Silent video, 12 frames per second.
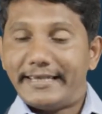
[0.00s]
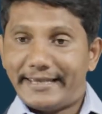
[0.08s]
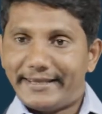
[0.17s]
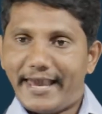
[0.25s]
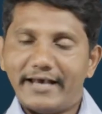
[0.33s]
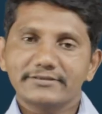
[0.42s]

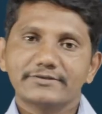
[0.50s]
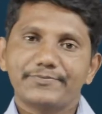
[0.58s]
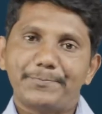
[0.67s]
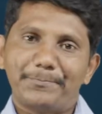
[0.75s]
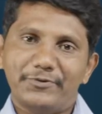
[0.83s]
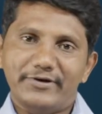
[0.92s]
He has,
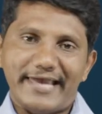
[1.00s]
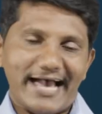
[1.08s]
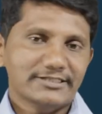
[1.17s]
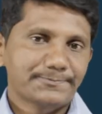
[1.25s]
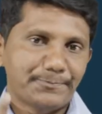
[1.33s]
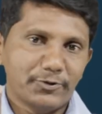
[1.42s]
he
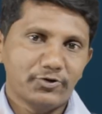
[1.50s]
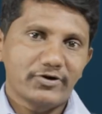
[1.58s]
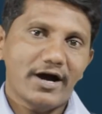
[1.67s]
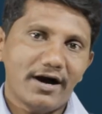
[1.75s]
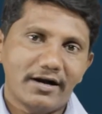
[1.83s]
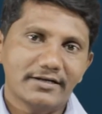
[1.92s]
has pure
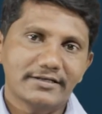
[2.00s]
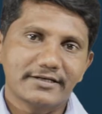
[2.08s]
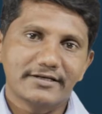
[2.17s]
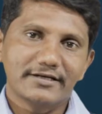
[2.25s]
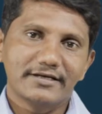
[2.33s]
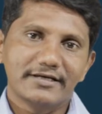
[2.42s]
heart.
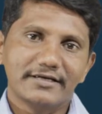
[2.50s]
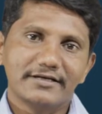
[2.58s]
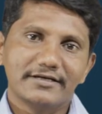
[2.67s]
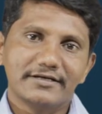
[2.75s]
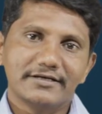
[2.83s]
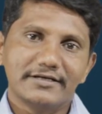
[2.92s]

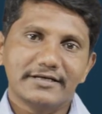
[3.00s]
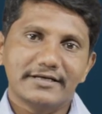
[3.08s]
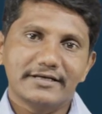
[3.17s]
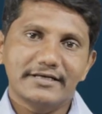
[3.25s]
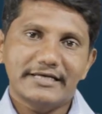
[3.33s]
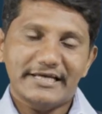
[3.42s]

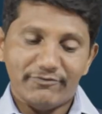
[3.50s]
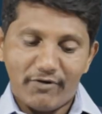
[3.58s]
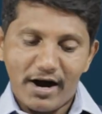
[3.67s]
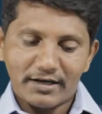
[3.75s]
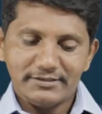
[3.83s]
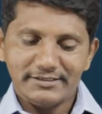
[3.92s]
He
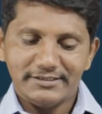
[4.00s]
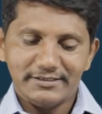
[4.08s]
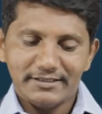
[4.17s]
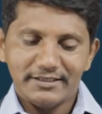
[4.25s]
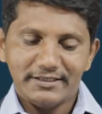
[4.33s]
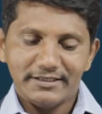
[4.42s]
walks.
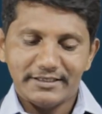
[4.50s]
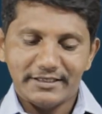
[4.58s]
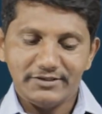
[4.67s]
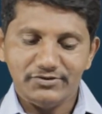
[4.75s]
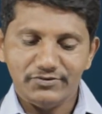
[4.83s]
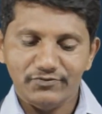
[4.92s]

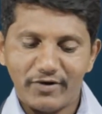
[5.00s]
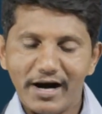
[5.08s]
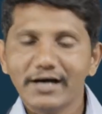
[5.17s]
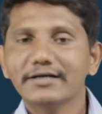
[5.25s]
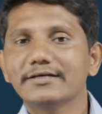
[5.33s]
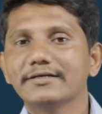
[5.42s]
He should
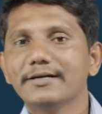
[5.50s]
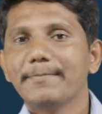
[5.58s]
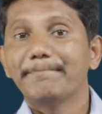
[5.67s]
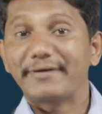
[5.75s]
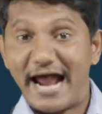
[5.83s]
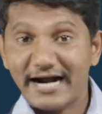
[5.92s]

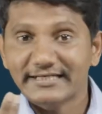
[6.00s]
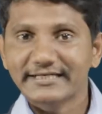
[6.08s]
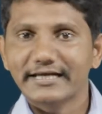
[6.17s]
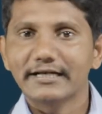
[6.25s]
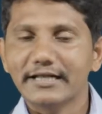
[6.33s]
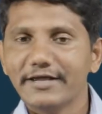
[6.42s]
walk
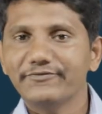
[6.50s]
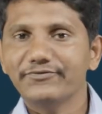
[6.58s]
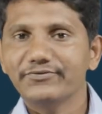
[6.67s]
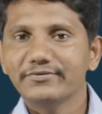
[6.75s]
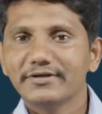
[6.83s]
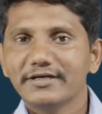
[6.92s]
practical life.
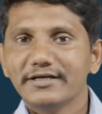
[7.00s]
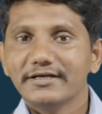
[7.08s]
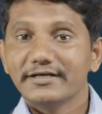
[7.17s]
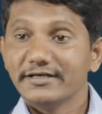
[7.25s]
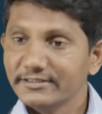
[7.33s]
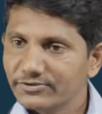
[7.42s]

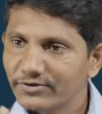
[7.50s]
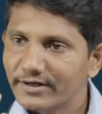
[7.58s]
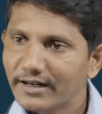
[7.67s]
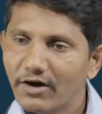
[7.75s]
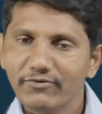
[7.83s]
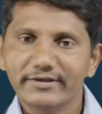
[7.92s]
He should
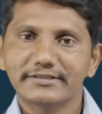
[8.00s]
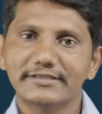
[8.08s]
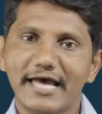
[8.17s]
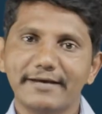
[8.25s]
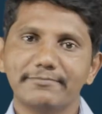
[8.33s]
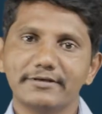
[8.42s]
love his
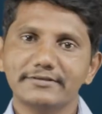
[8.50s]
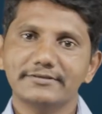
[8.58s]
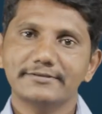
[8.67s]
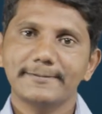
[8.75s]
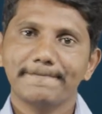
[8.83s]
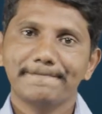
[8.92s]

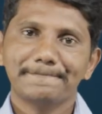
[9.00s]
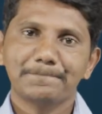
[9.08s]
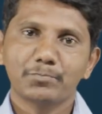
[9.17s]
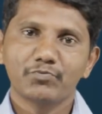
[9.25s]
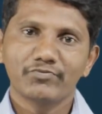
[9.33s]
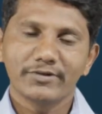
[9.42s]
neighbors.
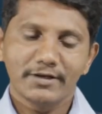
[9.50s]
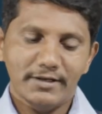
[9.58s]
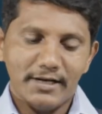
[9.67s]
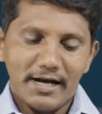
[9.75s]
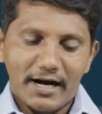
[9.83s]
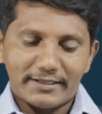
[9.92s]

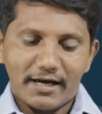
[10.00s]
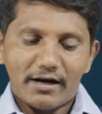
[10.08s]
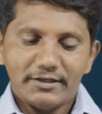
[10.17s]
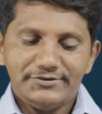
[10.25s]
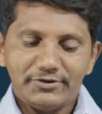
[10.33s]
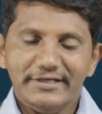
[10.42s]
And
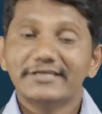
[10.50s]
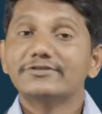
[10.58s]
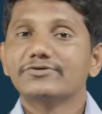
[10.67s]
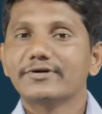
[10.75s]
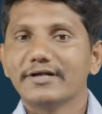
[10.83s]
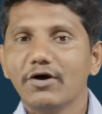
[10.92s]
also he
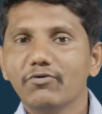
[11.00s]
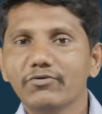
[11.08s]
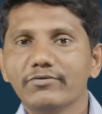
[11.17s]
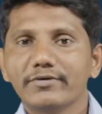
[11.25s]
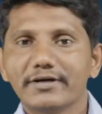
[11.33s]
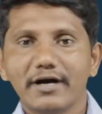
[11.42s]
should love
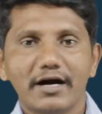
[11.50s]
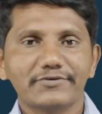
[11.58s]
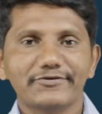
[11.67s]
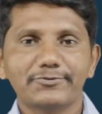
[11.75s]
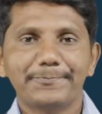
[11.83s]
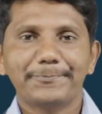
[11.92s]

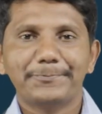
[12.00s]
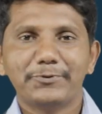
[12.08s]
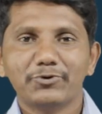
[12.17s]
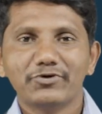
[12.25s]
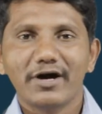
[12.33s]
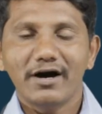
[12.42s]
God with
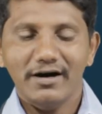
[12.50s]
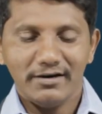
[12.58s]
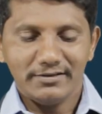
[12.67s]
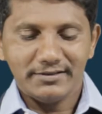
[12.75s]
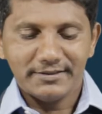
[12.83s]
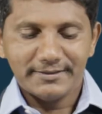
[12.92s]
pure heart.